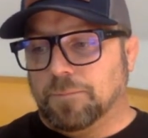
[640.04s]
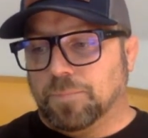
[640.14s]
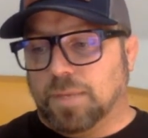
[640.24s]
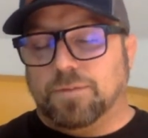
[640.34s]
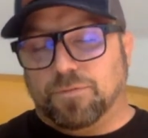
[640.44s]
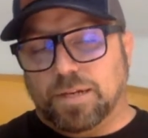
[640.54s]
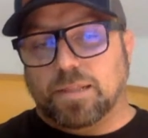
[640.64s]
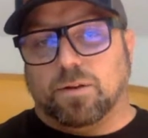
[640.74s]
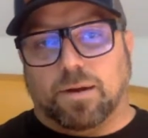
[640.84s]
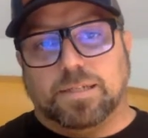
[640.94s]
and fitting
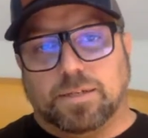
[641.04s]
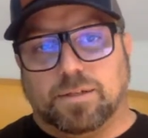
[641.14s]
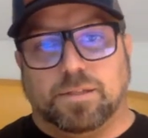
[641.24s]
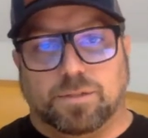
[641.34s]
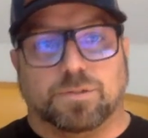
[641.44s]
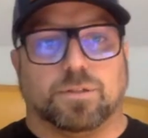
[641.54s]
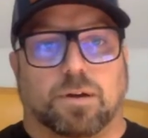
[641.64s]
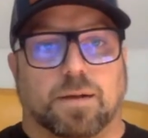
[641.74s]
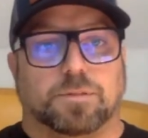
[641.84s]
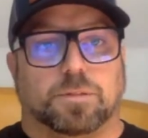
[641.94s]
the criteria that you
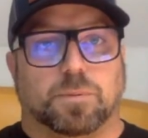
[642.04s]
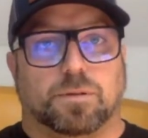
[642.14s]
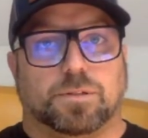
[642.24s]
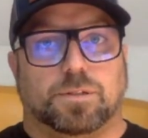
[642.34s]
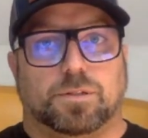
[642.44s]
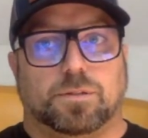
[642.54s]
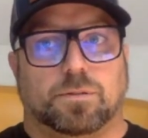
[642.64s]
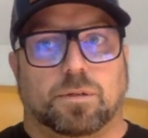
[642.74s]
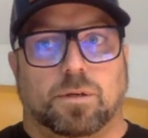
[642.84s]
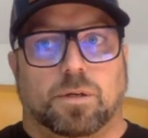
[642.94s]
described to this person
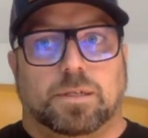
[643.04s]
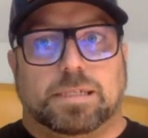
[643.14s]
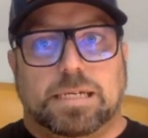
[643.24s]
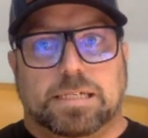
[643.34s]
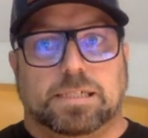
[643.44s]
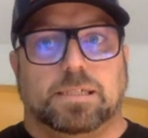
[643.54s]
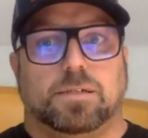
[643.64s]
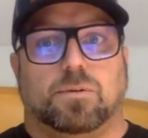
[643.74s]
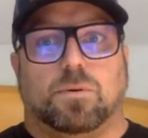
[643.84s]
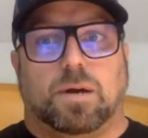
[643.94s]
you're
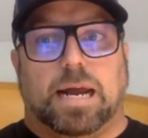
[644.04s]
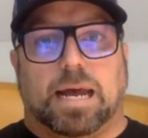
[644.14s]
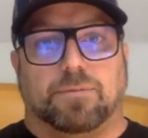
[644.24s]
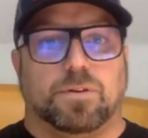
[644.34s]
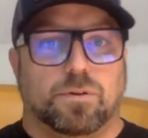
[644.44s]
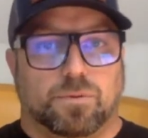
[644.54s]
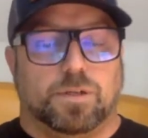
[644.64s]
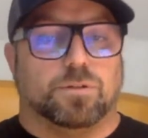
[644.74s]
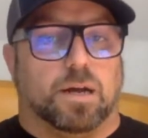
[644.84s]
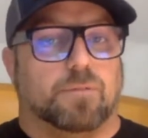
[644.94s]
teaching or having
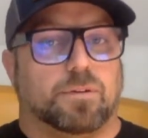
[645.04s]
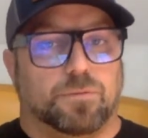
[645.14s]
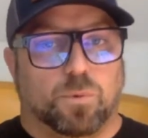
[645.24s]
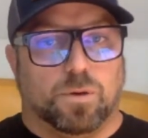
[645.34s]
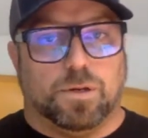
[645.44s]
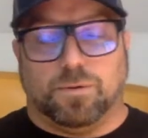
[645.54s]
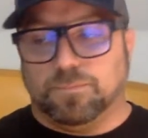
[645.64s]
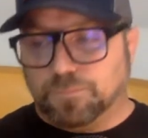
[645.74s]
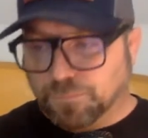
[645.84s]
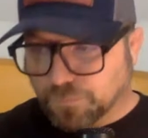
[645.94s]
doing driving for
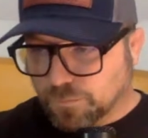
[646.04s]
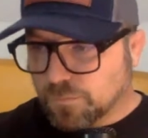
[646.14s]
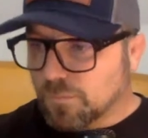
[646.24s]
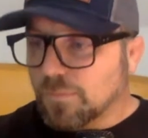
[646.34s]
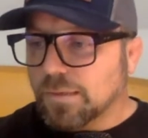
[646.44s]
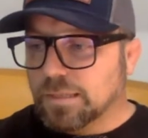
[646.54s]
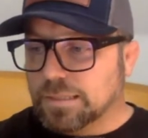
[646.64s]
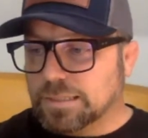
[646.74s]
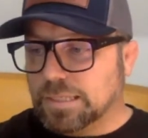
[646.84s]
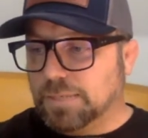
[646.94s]
you, and
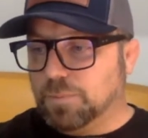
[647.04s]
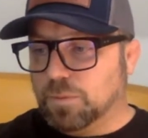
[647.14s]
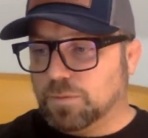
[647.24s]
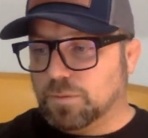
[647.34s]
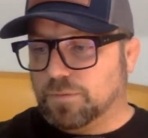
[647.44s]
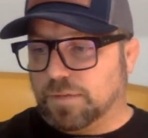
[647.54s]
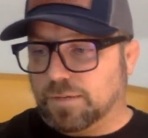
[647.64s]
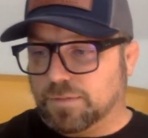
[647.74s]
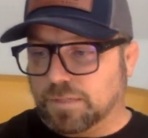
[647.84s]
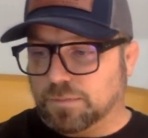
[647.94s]
let's say
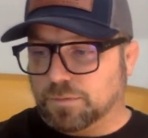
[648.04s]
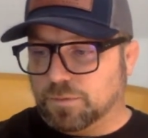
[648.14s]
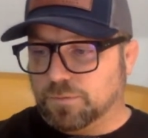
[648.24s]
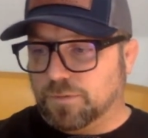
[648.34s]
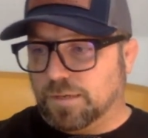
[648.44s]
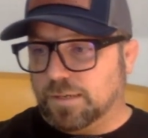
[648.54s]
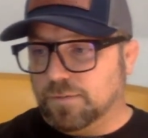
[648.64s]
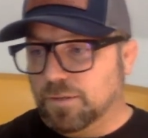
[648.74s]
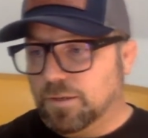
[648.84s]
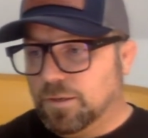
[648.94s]
0.25 times 25,
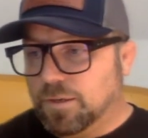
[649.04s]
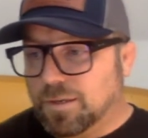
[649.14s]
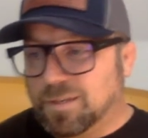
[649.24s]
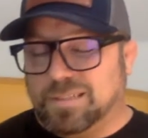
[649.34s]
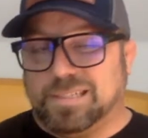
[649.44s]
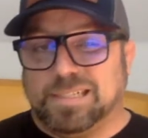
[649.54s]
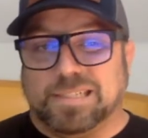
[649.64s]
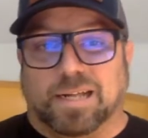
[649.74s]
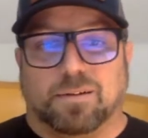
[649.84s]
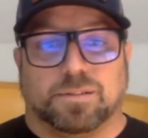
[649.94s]
you're at
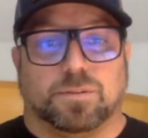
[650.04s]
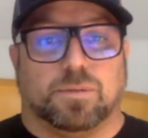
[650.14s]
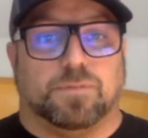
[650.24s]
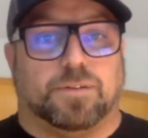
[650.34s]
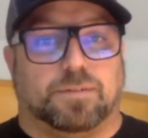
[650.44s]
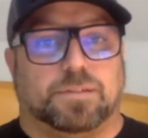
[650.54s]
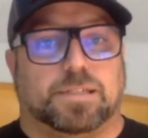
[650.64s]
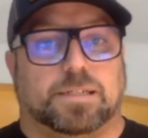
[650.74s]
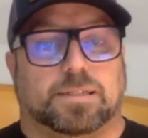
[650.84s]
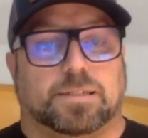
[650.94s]

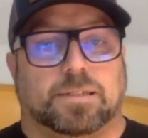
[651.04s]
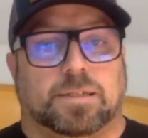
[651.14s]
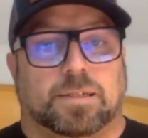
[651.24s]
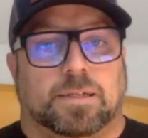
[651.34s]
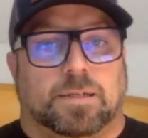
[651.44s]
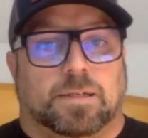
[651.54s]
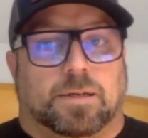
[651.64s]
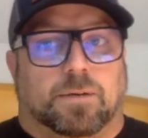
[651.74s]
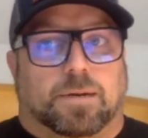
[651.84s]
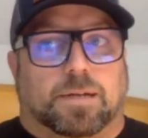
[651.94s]
$6.25,
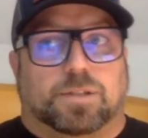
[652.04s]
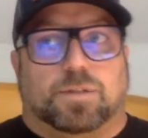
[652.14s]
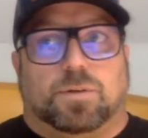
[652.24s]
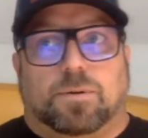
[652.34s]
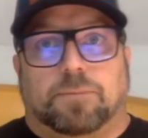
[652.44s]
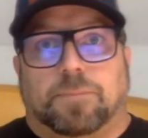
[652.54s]
right? So